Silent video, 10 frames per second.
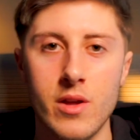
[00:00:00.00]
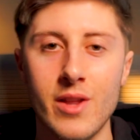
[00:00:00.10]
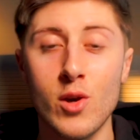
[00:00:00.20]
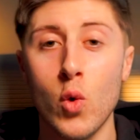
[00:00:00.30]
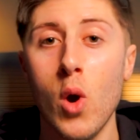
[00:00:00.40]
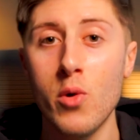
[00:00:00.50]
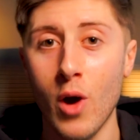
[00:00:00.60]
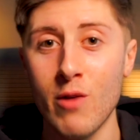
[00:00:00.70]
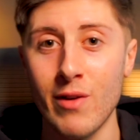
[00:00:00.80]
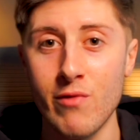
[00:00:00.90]
there's a quote
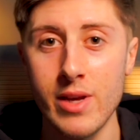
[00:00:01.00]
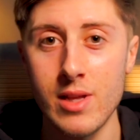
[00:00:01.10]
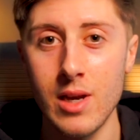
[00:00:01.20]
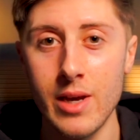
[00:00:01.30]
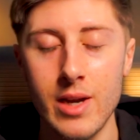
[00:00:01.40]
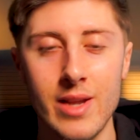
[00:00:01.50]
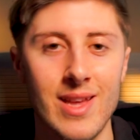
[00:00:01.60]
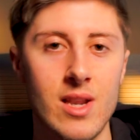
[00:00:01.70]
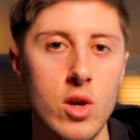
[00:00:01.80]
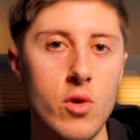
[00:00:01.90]
I read recently and it
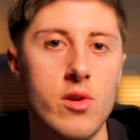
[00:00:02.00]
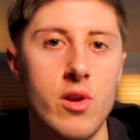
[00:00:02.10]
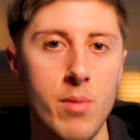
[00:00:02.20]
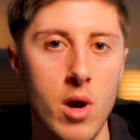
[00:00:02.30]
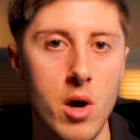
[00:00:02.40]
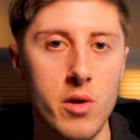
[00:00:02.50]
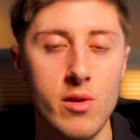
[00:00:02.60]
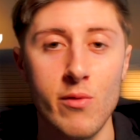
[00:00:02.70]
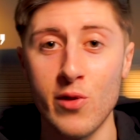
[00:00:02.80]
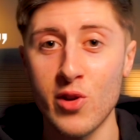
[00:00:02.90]
says, look to the
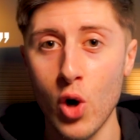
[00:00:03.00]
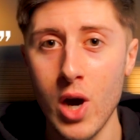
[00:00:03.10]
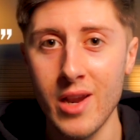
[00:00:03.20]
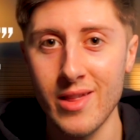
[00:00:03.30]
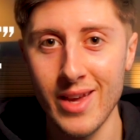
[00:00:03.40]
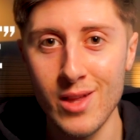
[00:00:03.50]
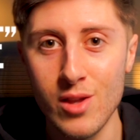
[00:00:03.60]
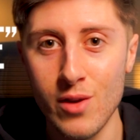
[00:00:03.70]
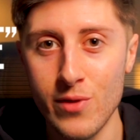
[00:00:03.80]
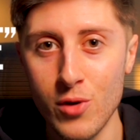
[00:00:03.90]
past for guidance into
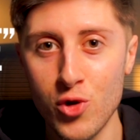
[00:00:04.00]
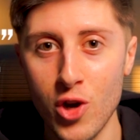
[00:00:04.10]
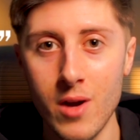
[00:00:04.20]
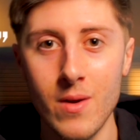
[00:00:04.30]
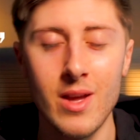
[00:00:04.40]
the future.